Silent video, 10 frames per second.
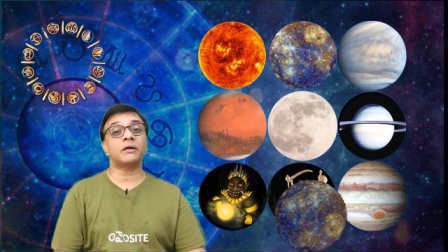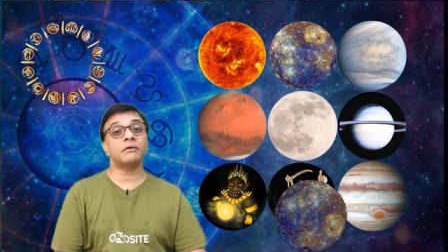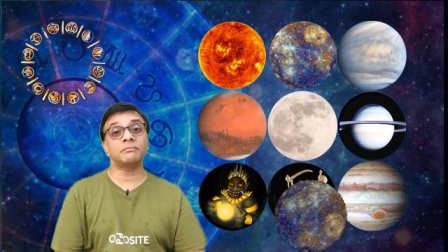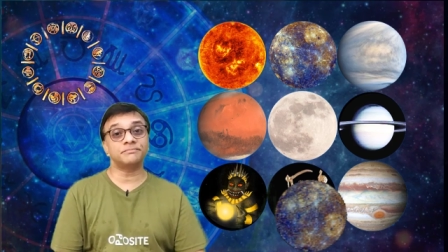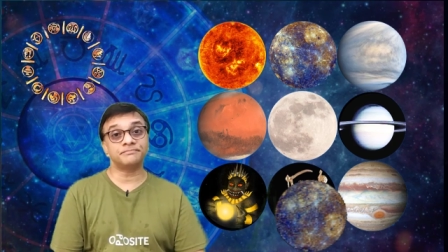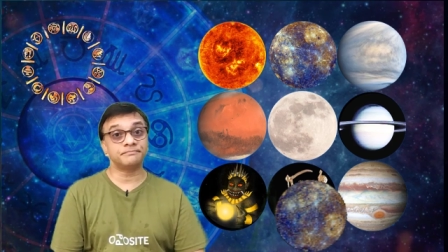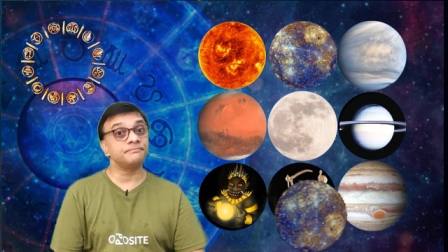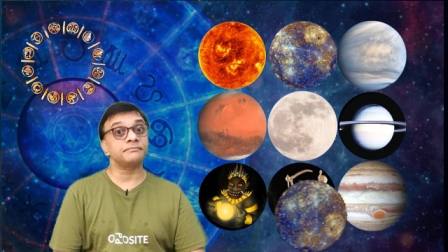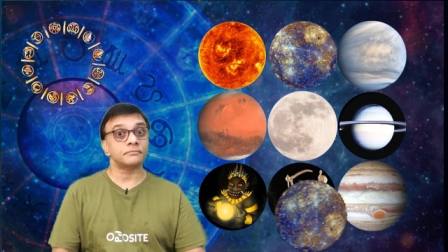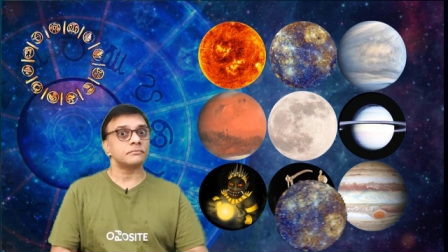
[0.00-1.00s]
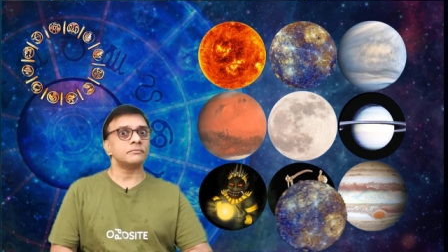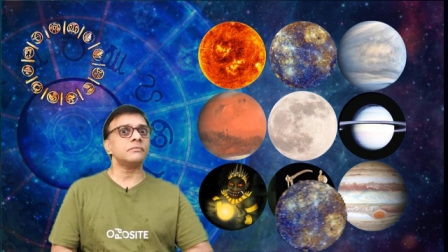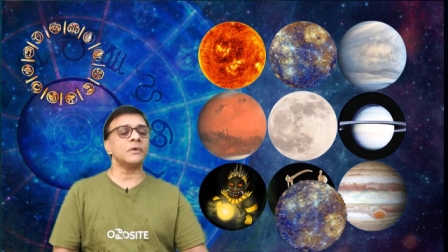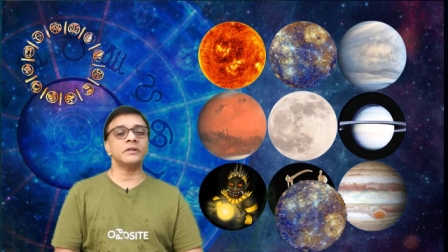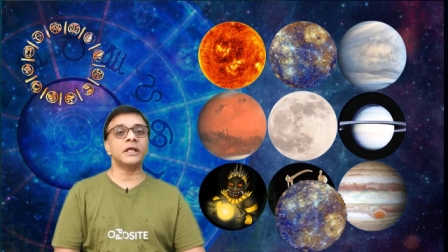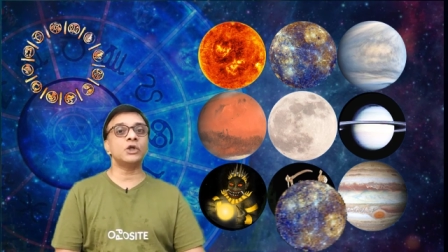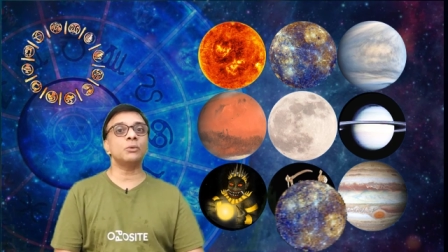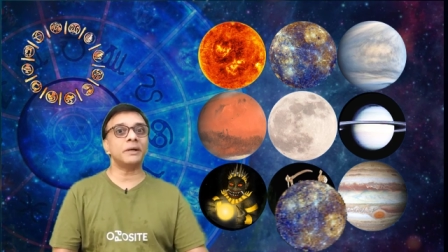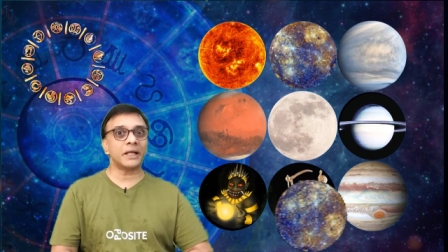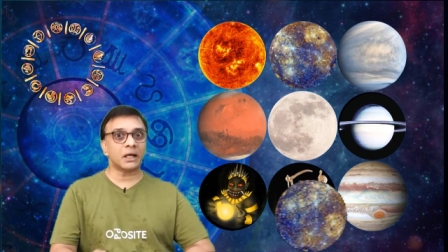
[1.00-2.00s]
partner, then
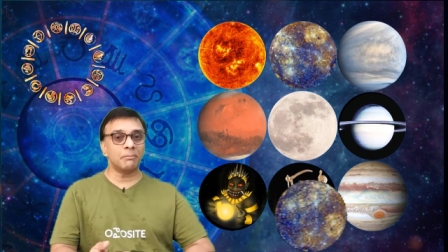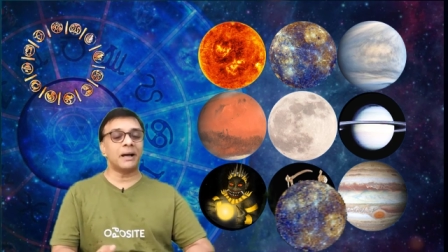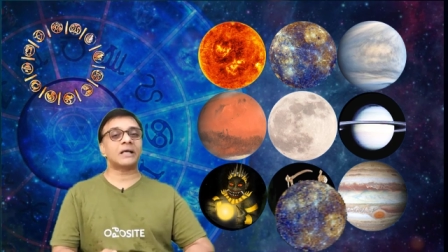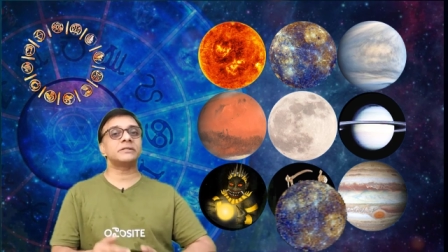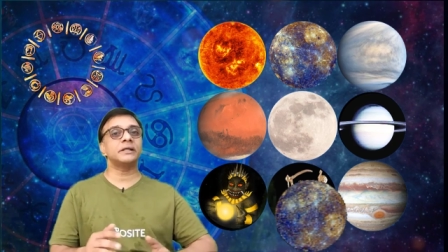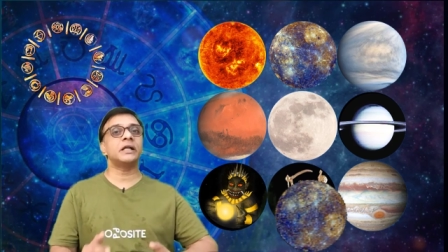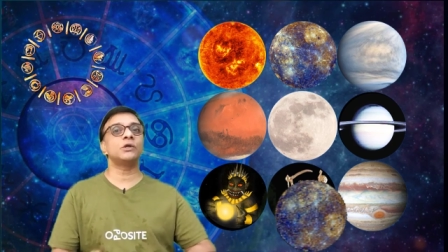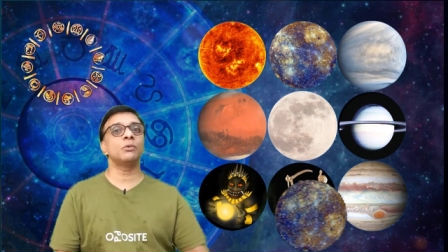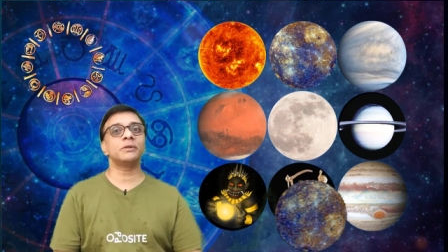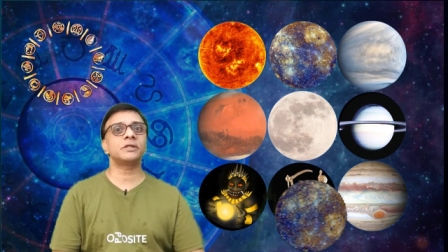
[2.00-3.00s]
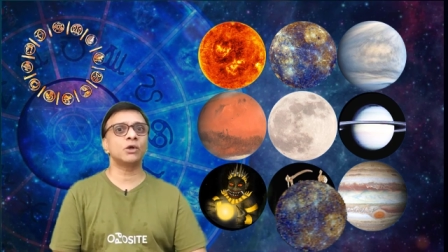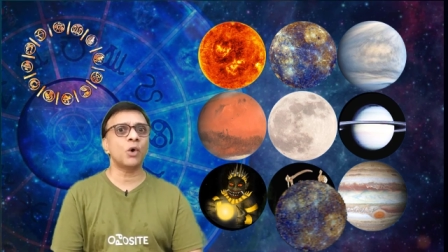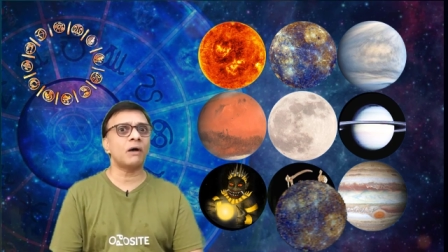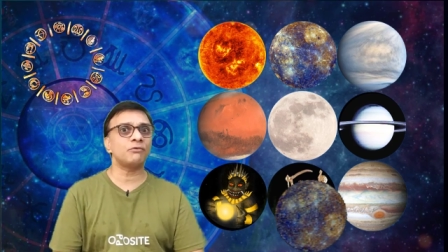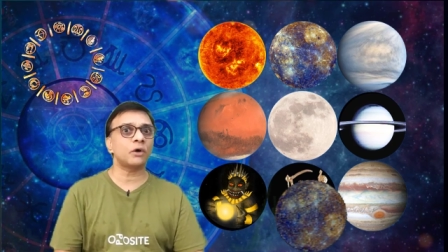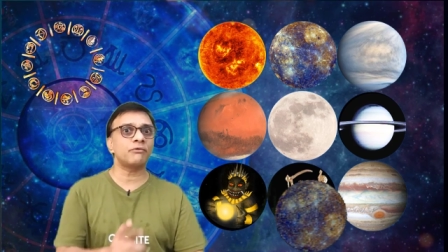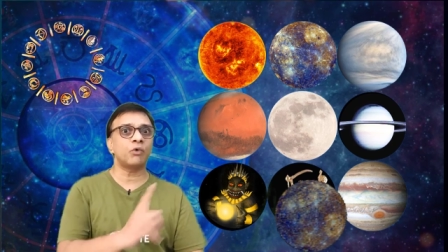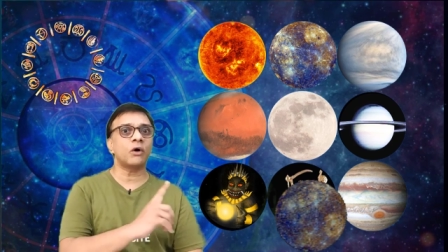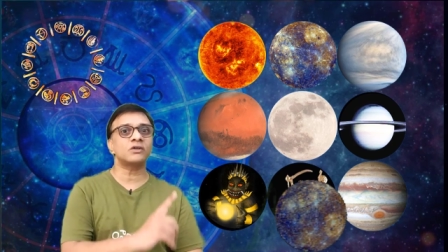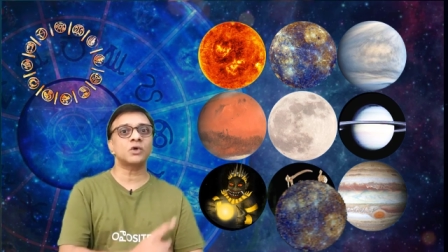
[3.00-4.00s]
you may take a backseat and you may say, no, I have not
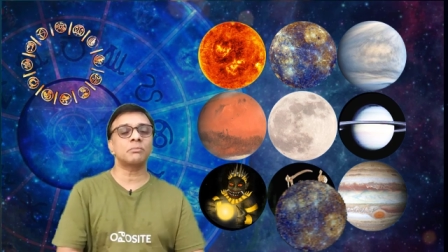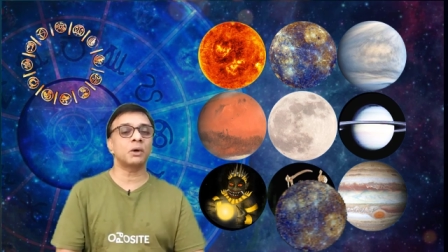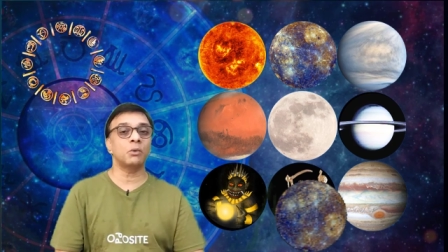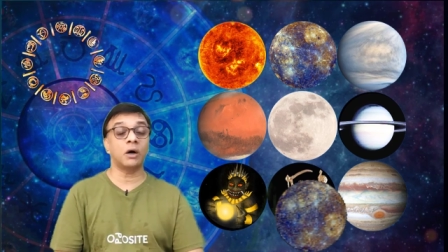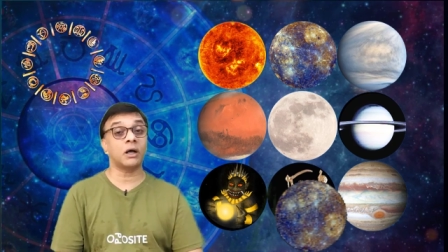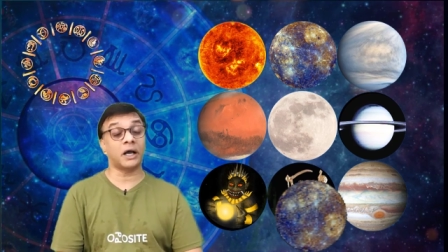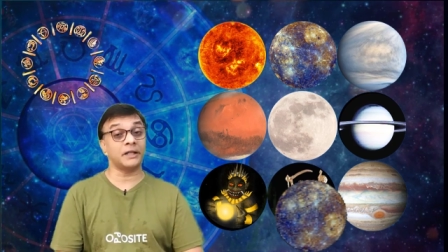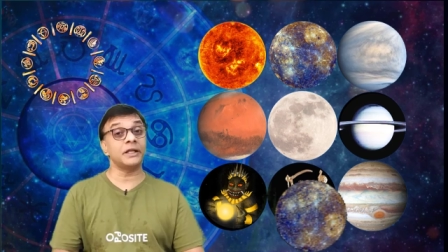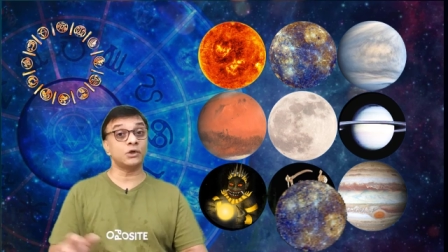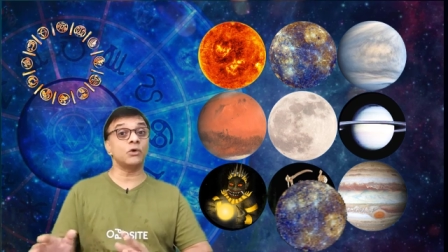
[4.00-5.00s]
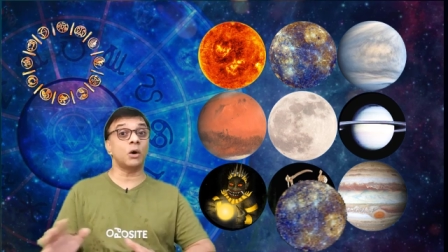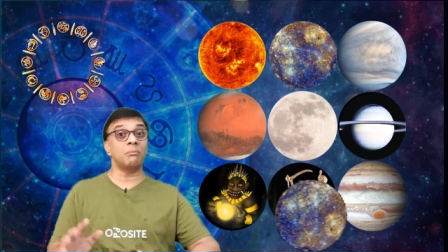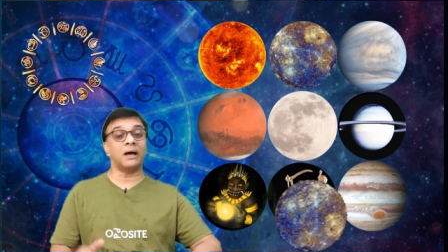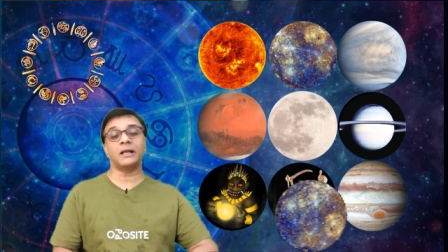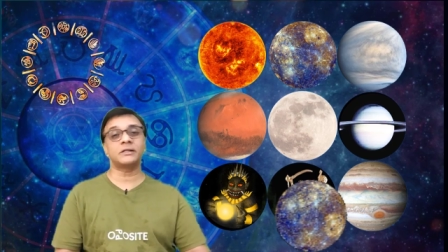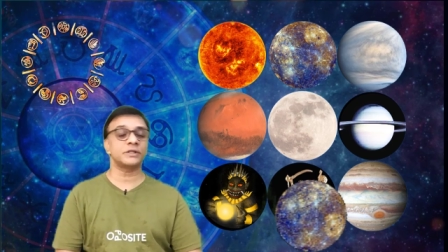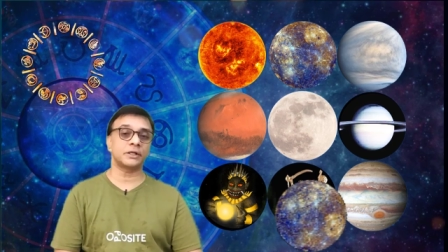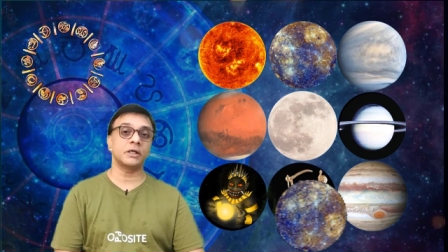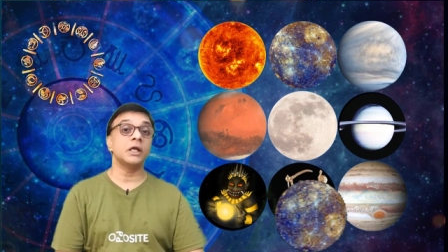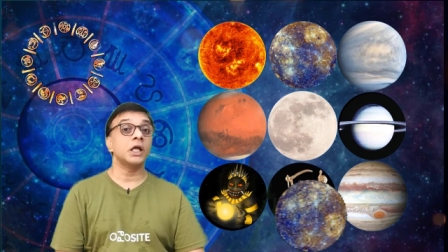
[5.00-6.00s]
focused on my work. I need to now balance it.